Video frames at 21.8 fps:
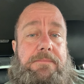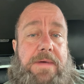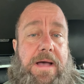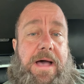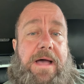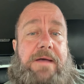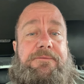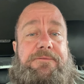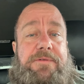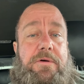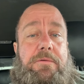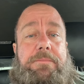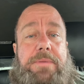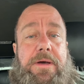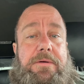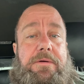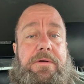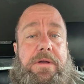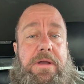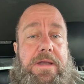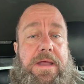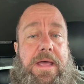I feel
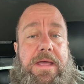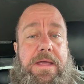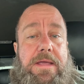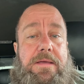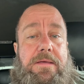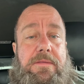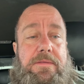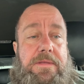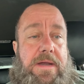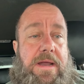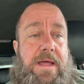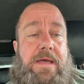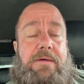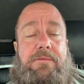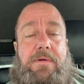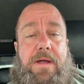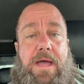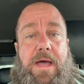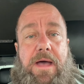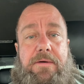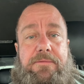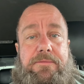better today than I ever
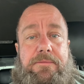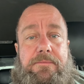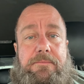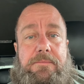have.